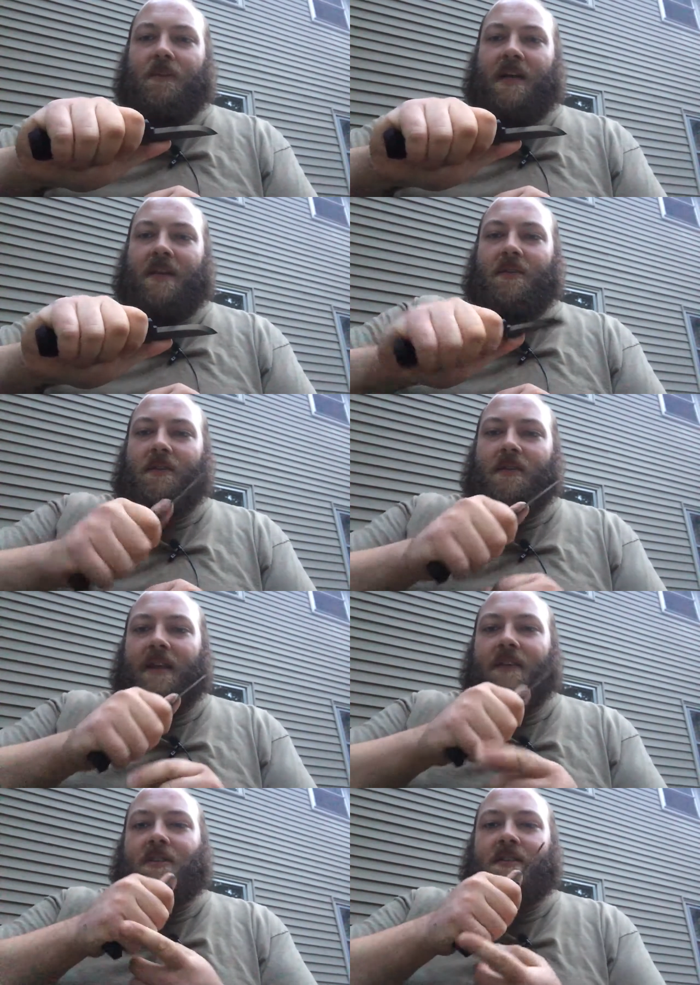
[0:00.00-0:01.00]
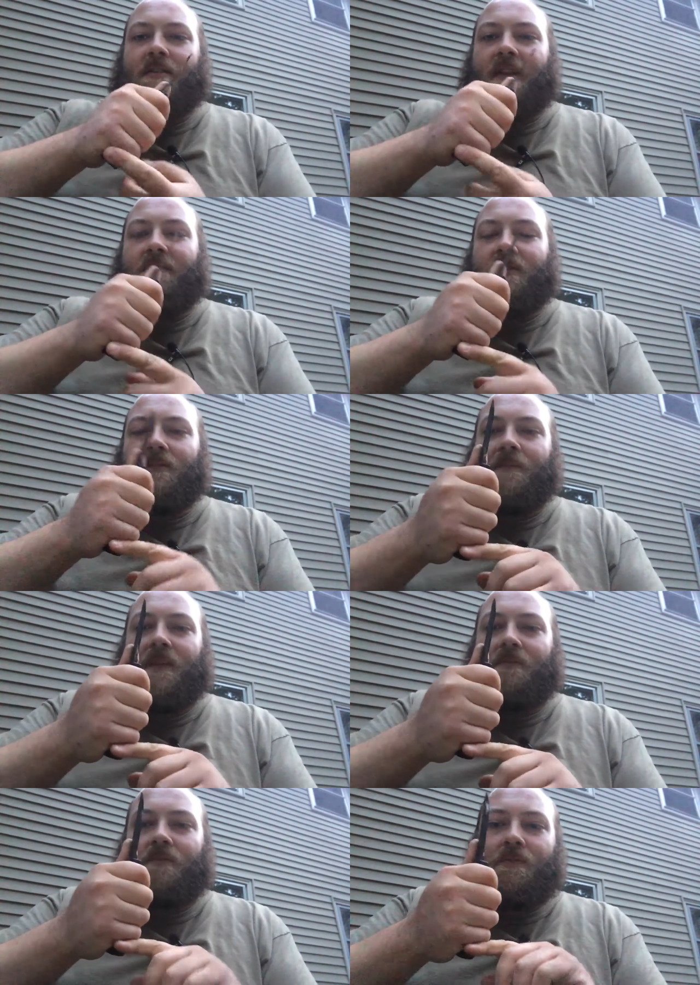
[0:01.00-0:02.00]
mine at all. I actually still have a little
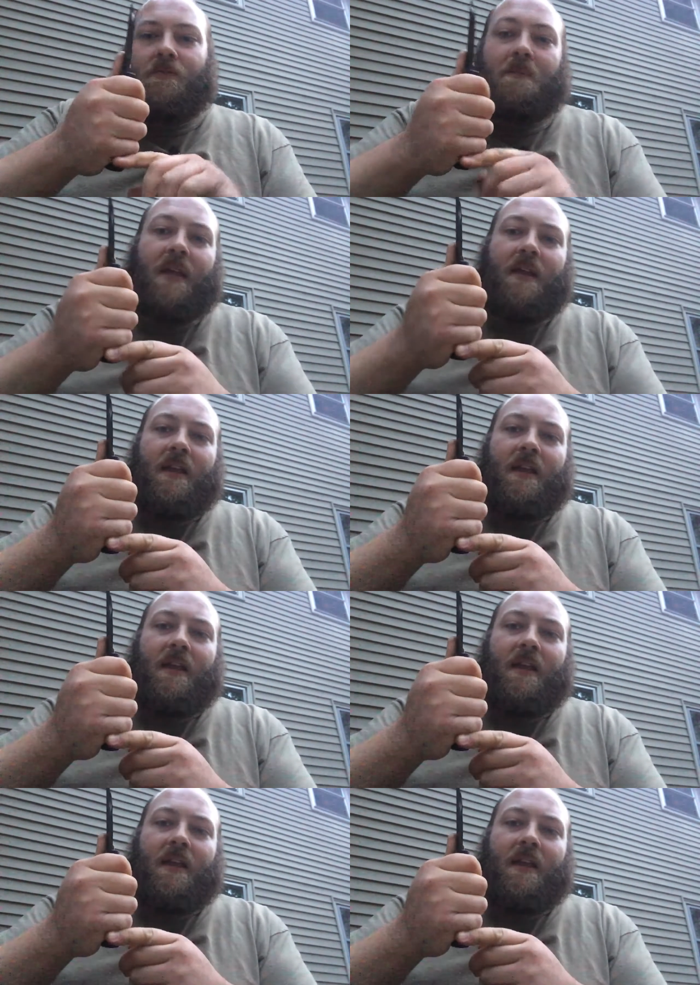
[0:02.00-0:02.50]
bit of room.